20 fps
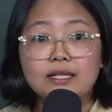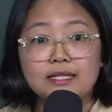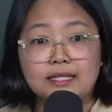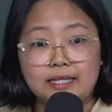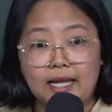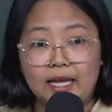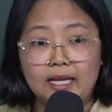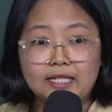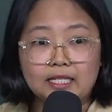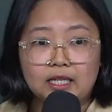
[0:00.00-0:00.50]

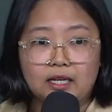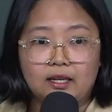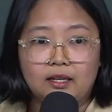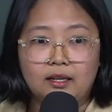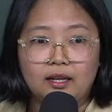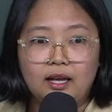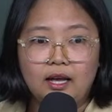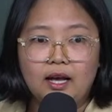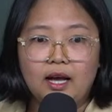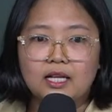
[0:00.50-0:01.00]
Satan
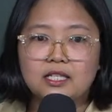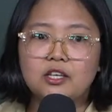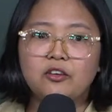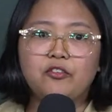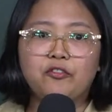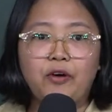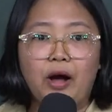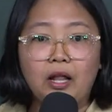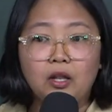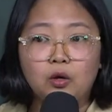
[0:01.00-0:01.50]
as he
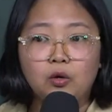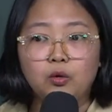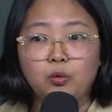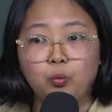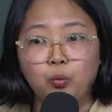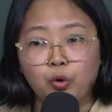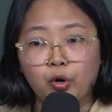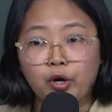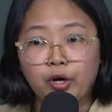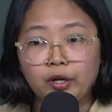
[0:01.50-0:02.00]
followed
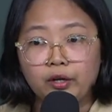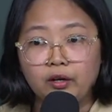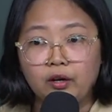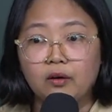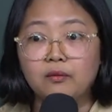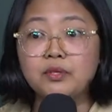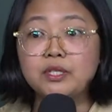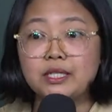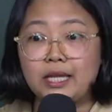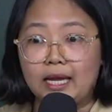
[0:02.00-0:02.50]
word
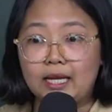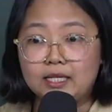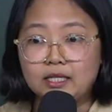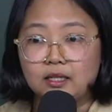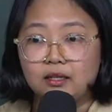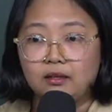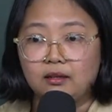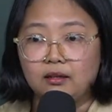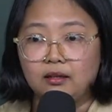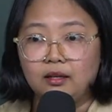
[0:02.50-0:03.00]
of
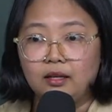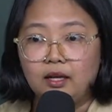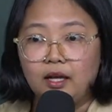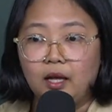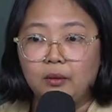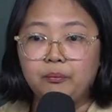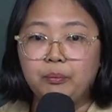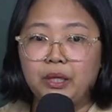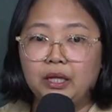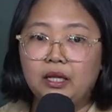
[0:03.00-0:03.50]
Satan
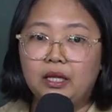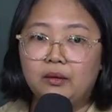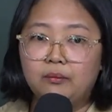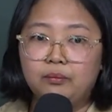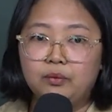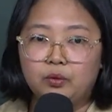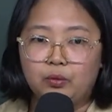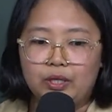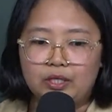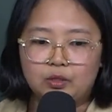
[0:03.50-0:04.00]
and
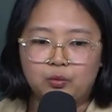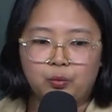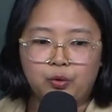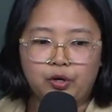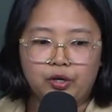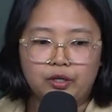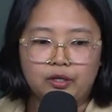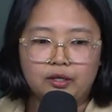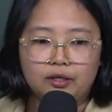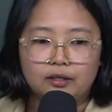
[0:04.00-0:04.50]
believed to his
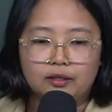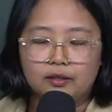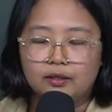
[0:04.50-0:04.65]
word.